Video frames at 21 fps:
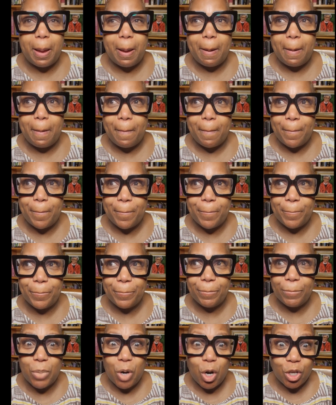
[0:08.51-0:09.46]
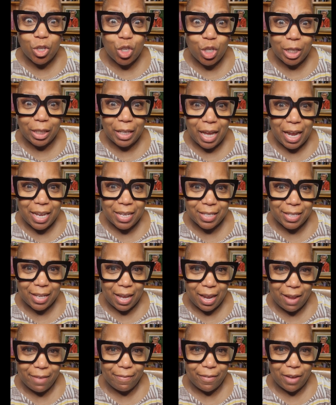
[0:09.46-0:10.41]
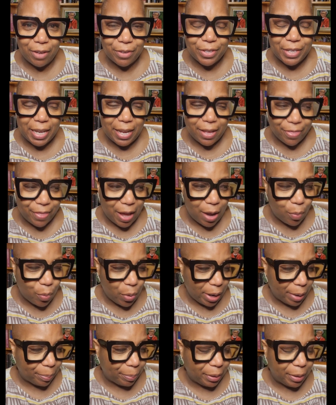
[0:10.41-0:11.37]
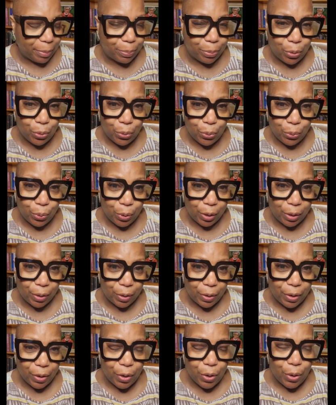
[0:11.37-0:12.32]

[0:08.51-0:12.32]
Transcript: um, marginalized life, I'll say it that way, people who are